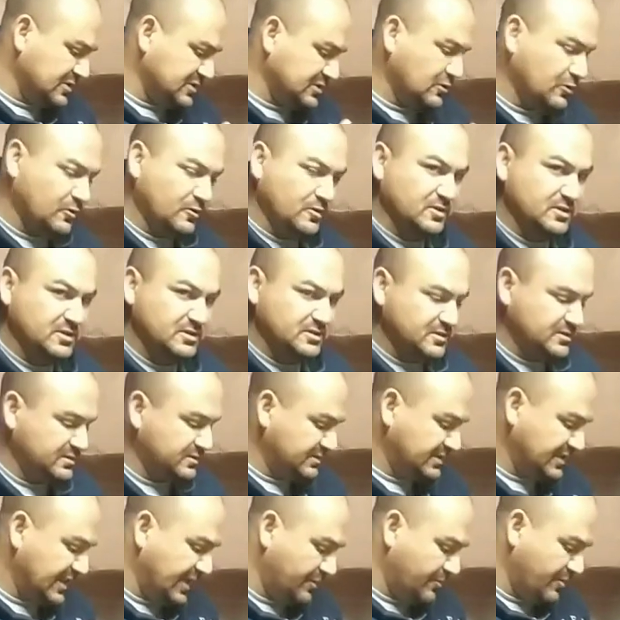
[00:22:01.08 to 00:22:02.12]
was a whole little
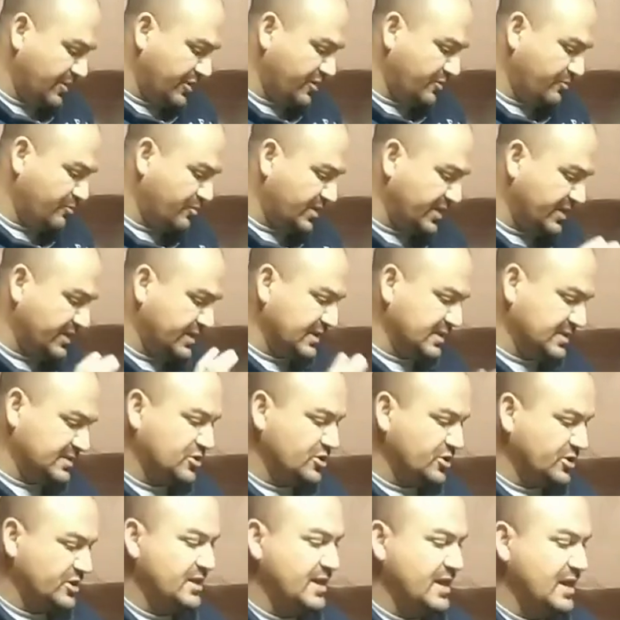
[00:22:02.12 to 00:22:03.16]
nightmare, but it's
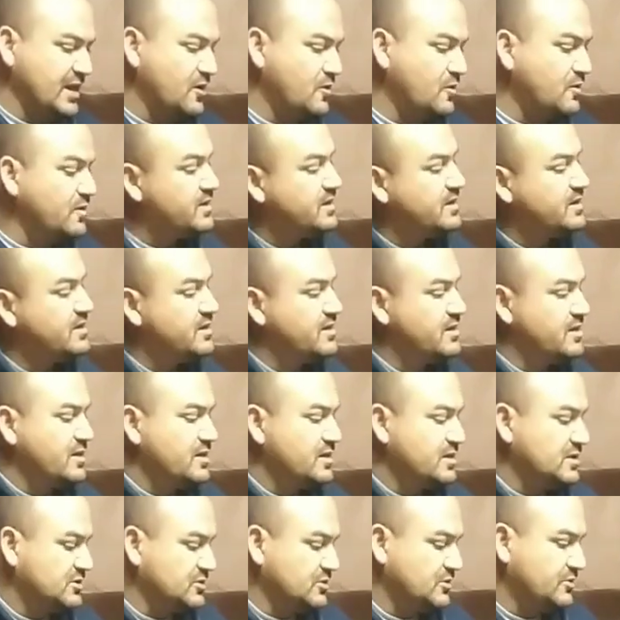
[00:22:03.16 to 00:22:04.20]
good now,
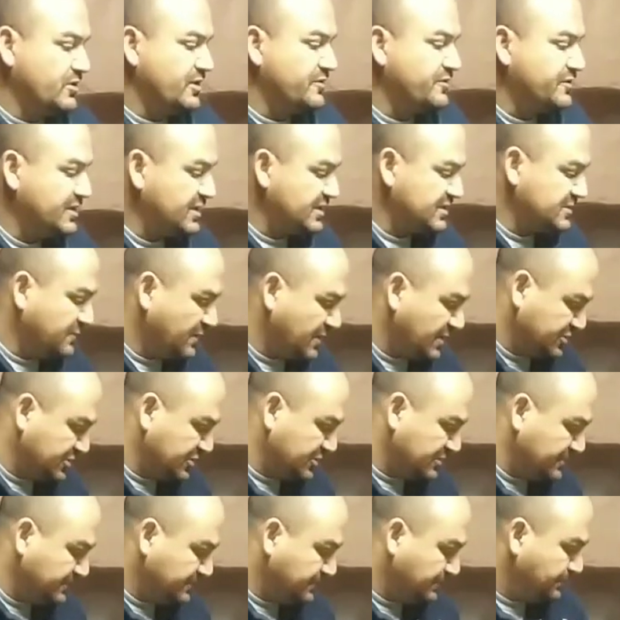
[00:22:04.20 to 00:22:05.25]
so everything's
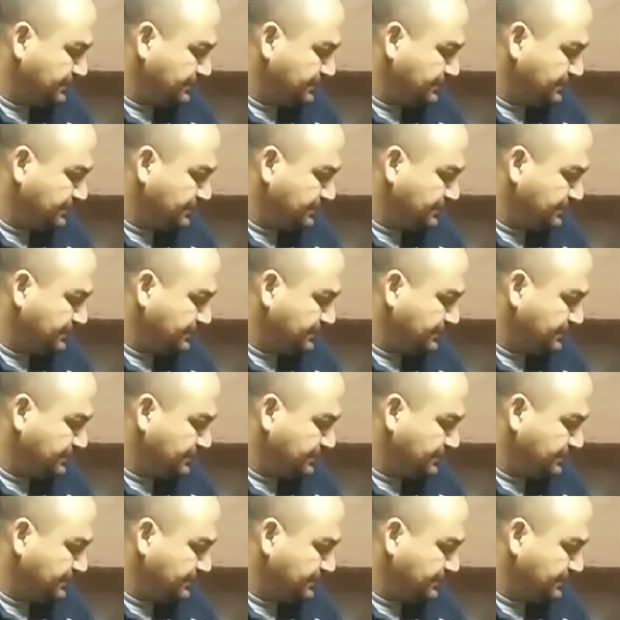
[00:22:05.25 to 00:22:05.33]
functional.